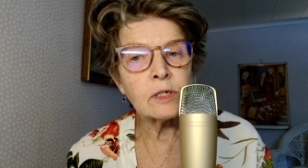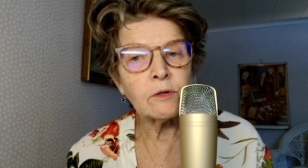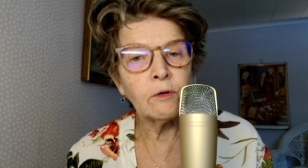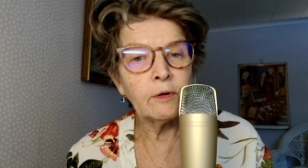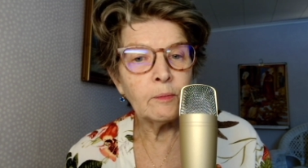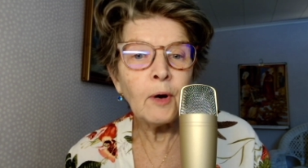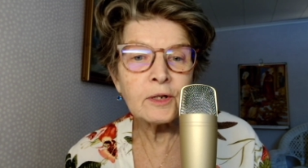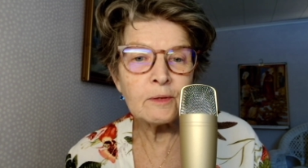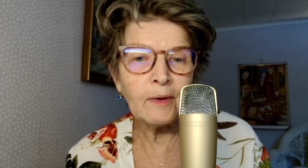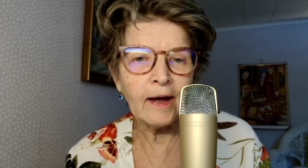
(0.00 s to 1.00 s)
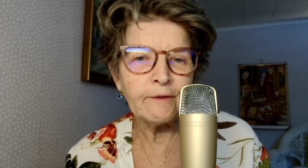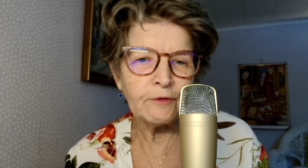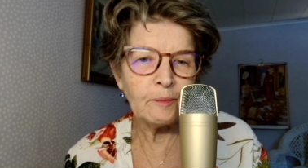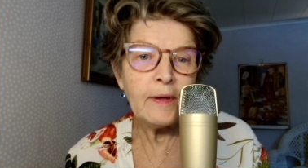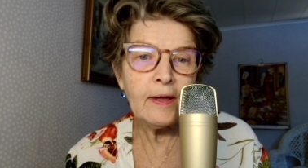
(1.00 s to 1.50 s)
or the bottom line
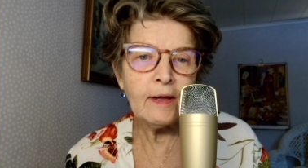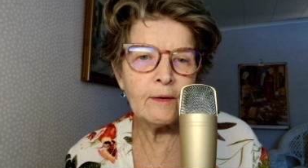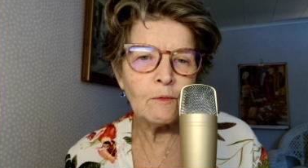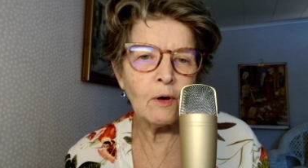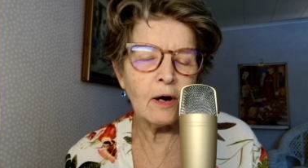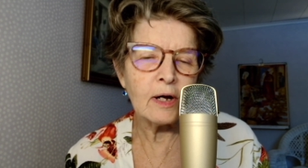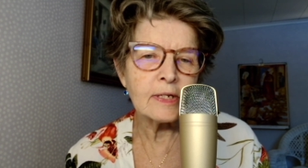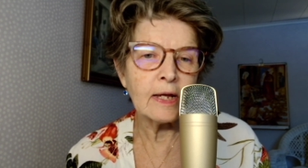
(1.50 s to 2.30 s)
for me was,